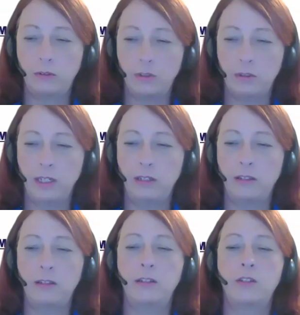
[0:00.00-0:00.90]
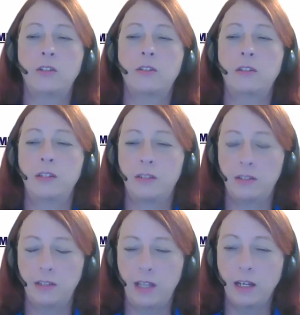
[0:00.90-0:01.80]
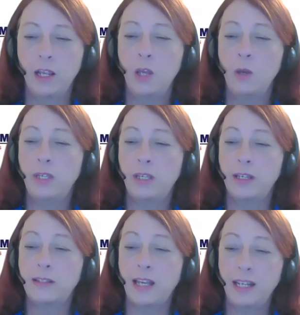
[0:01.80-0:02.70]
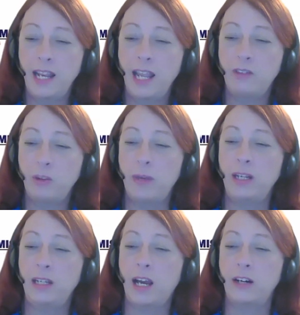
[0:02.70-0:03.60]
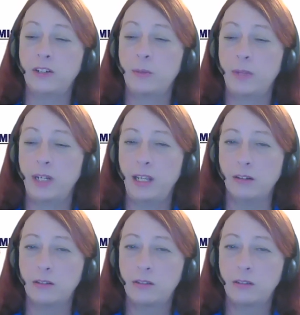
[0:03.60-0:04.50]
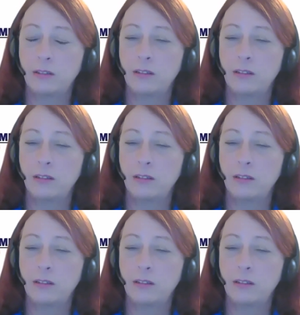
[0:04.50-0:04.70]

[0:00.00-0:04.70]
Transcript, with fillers: the cleaning the dishes and this and that because I didn't have the money to hire somebody else.